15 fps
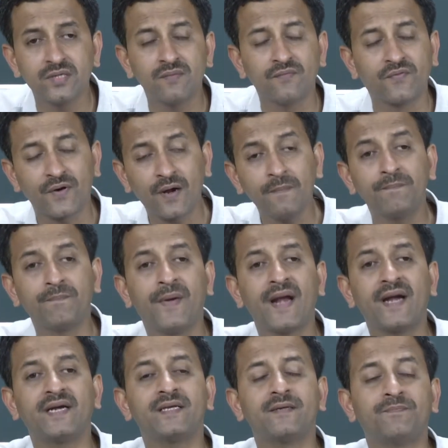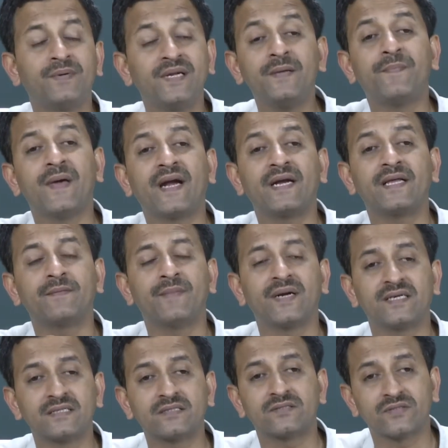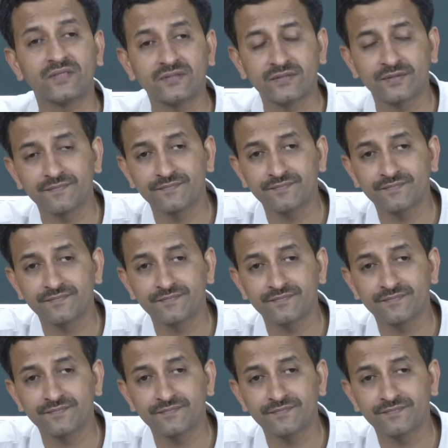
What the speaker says: from pre-paradigmatic stage,